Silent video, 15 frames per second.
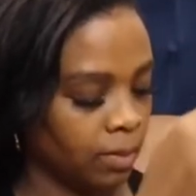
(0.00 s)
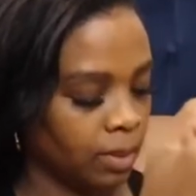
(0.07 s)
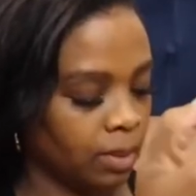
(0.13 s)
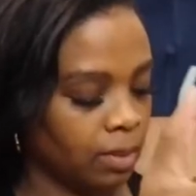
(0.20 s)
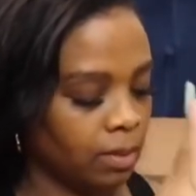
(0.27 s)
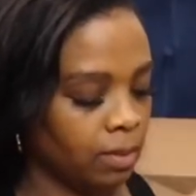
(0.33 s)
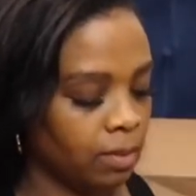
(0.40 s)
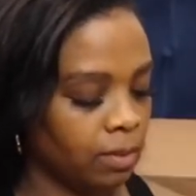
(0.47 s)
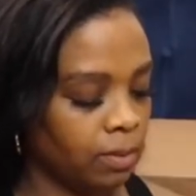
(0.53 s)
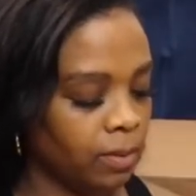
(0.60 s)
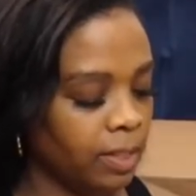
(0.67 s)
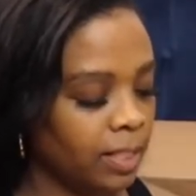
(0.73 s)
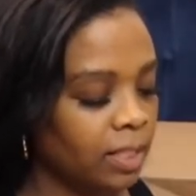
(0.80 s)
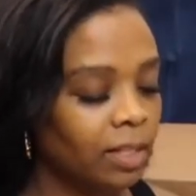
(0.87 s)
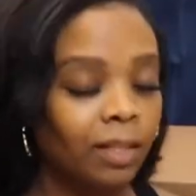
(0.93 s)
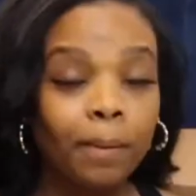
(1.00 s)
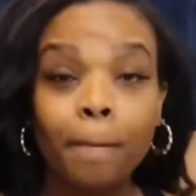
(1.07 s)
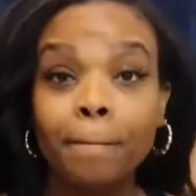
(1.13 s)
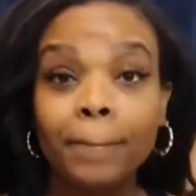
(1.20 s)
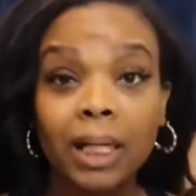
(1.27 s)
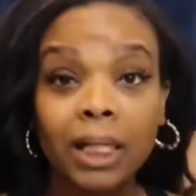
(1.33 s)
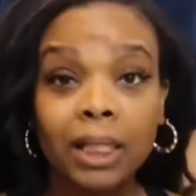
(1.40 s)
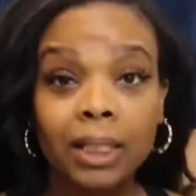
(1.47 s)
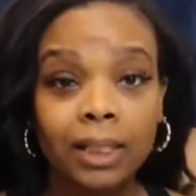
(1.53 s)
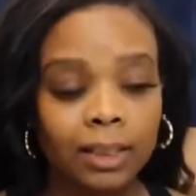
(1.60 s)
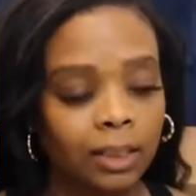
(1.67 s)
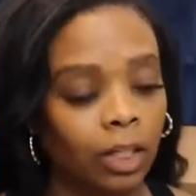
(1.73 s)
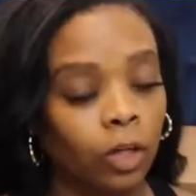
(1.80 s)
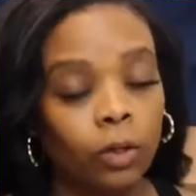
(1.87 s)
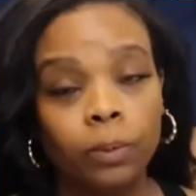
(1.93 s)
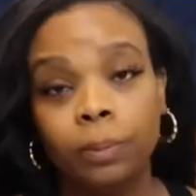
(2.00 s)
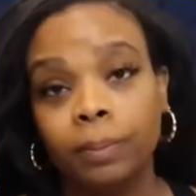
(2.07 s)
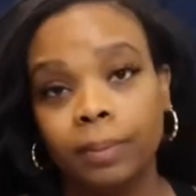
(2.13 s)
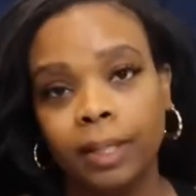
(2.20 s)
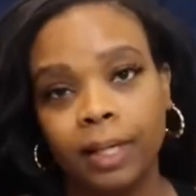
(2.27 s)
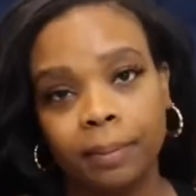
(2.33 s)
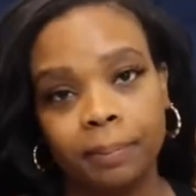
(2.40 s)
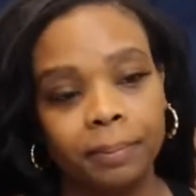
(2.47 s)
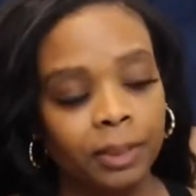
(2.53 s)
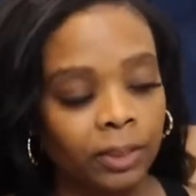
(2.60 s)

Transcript: Oh, these are the mugs. Oh, yeah.